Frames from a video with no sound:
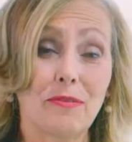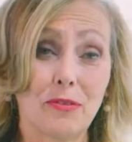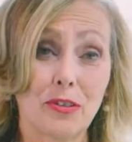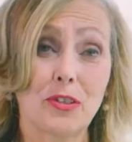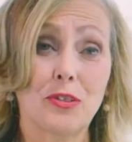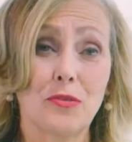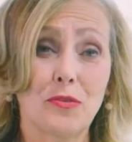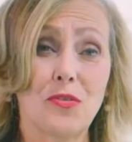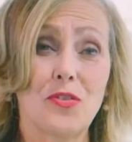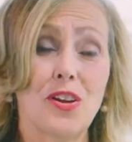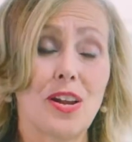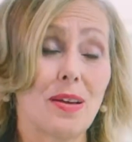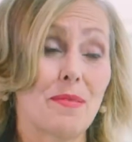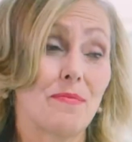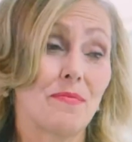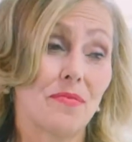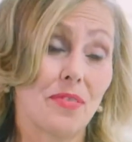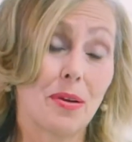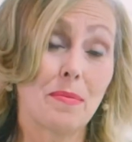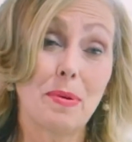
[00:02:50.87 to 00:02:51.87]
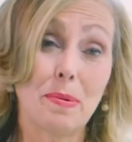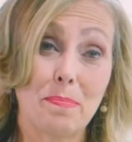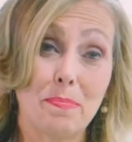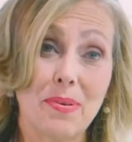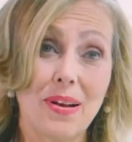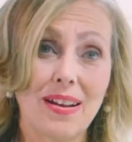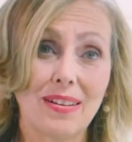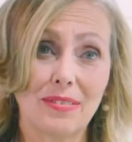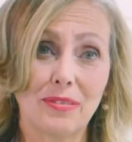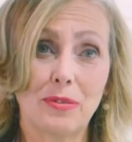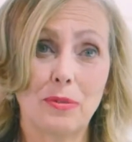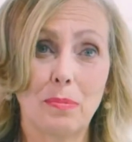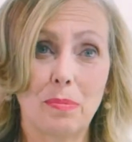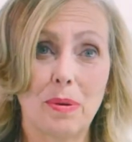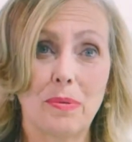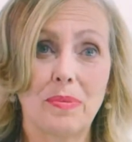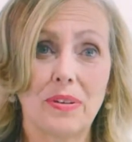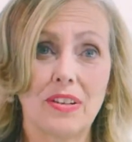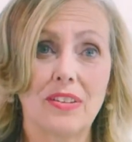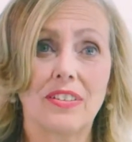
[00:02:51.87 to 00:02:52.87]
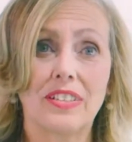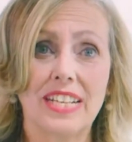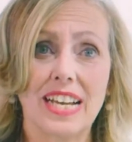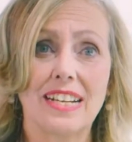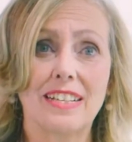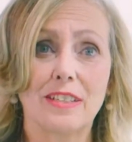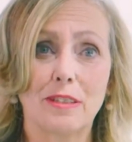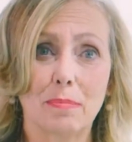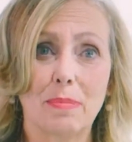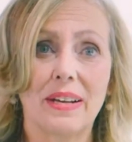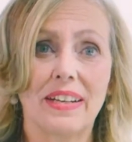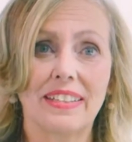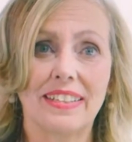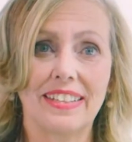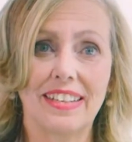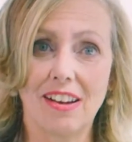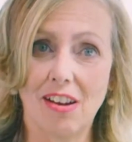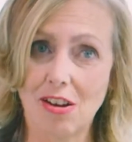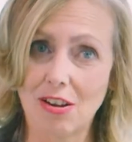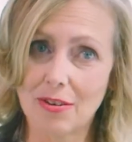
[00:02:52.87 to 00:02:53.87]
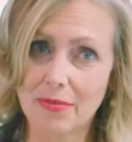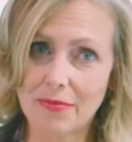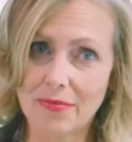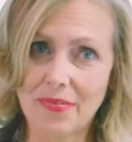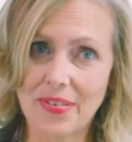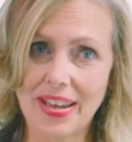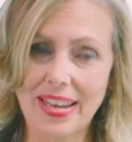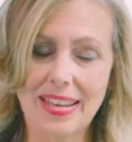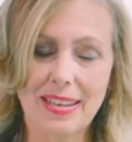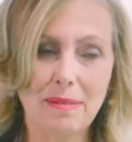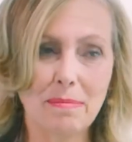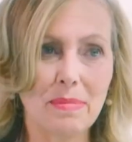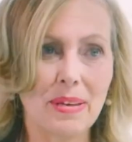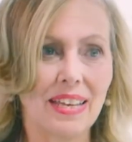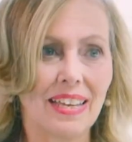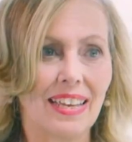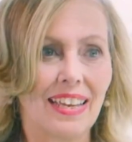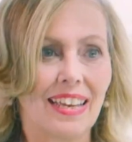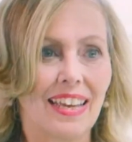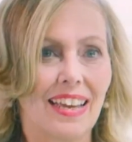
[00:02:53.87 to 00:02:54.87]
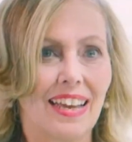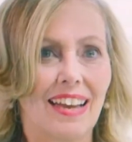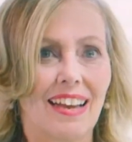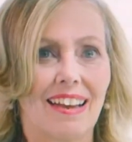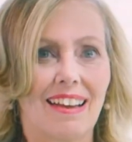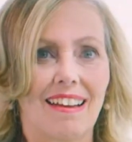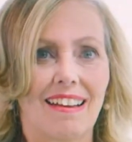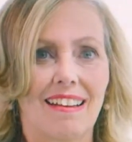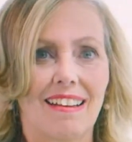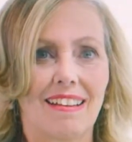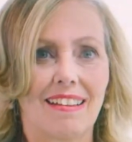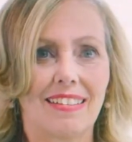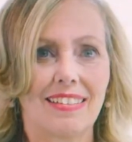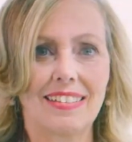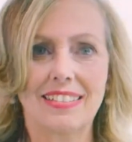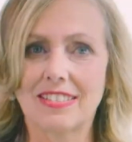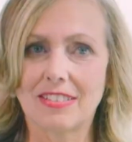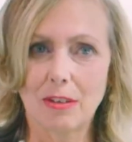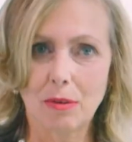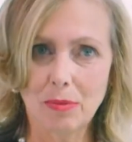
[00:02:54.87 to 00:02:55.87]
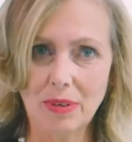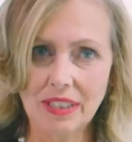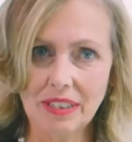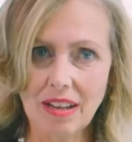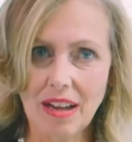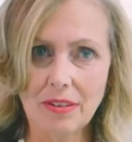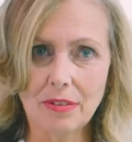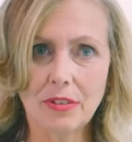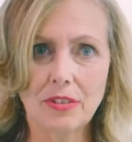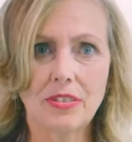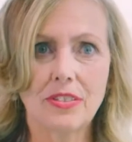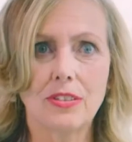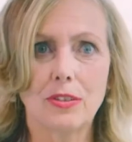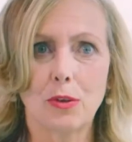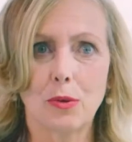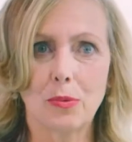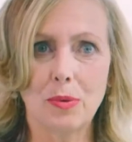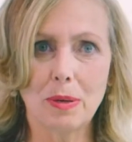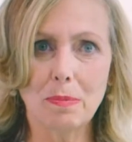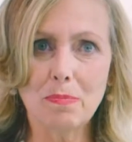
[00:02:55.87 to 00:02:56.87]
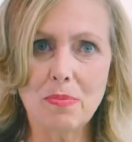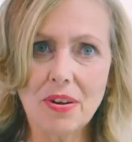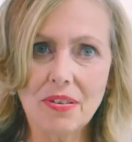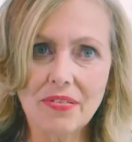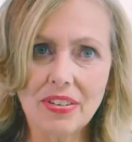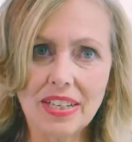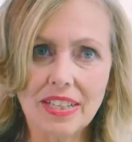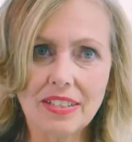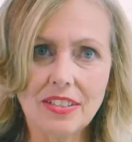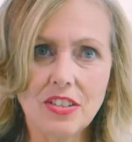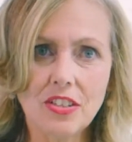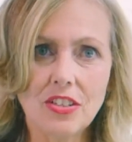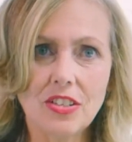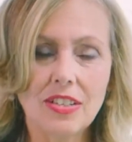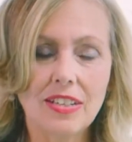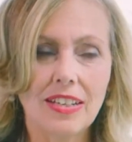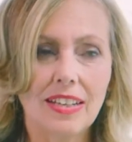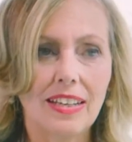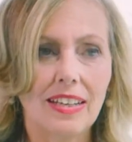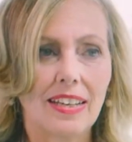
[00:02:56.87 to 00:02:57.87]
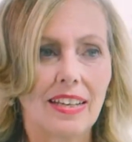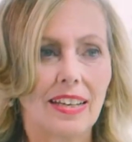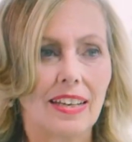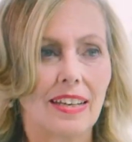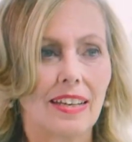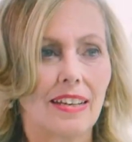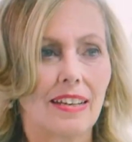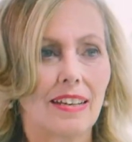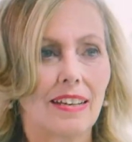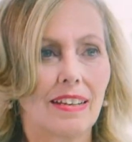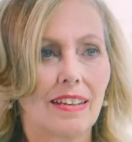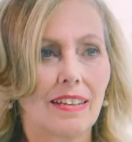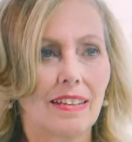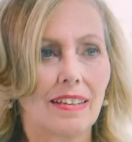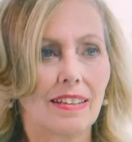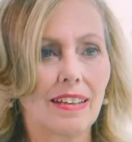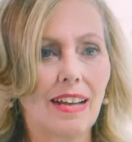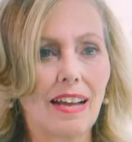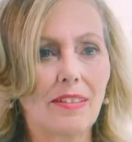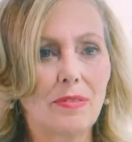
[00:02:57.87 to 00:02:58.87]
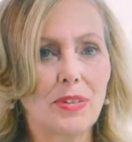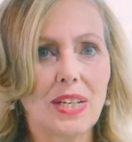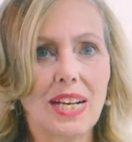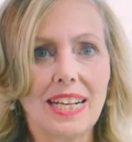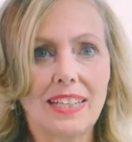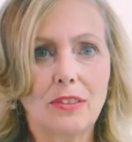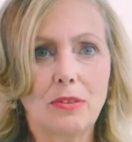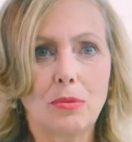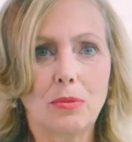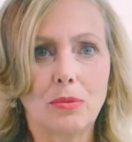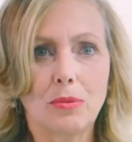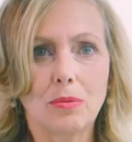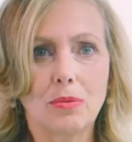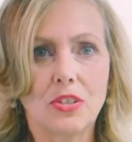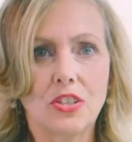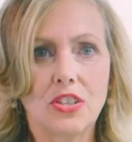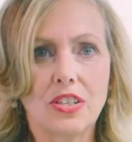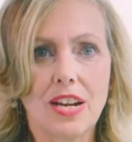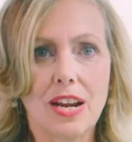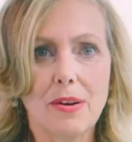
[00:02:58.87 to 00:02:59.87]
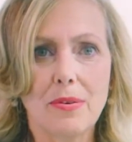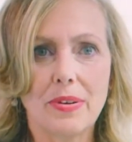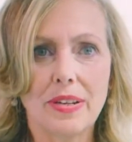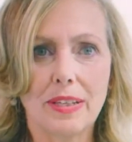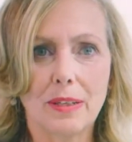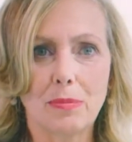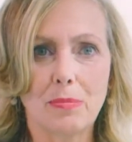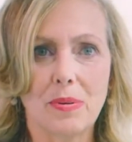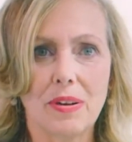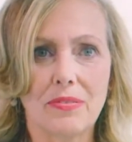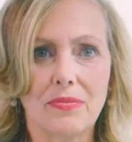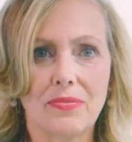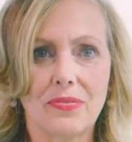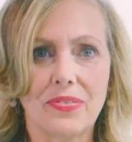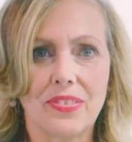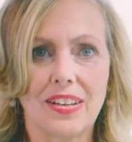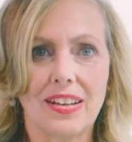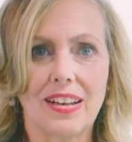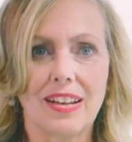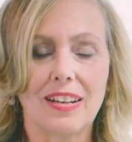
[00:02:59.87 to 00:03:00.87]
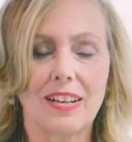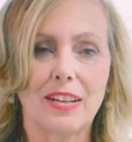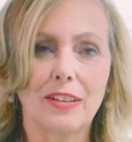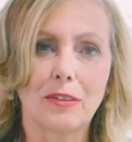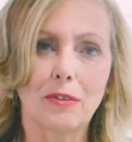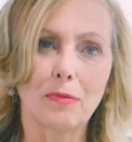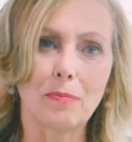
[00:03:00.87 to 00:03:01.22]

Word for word: First of all, I'm very proud to be recognized by the Hall of Fame. Uh, it's a great honor, it's a great privilege. Uh, I would like to share it with uh, a lot